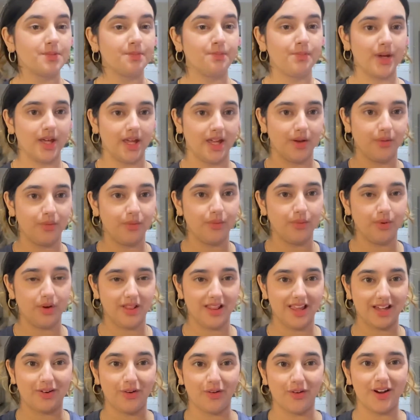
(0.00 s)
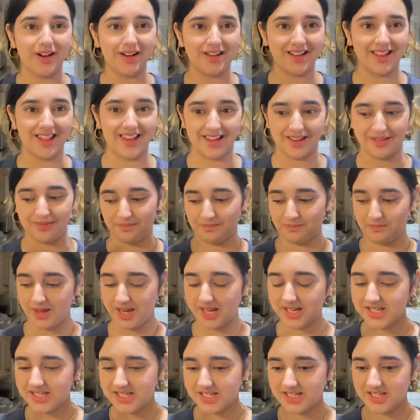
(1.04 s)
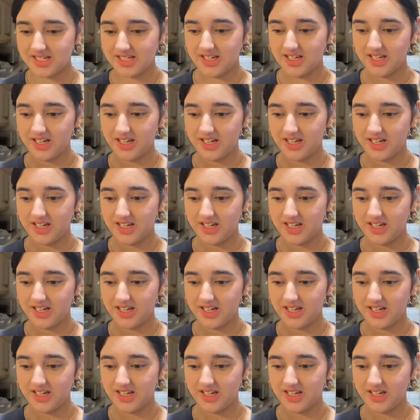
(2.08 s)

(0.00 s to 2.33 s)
but like already like mixed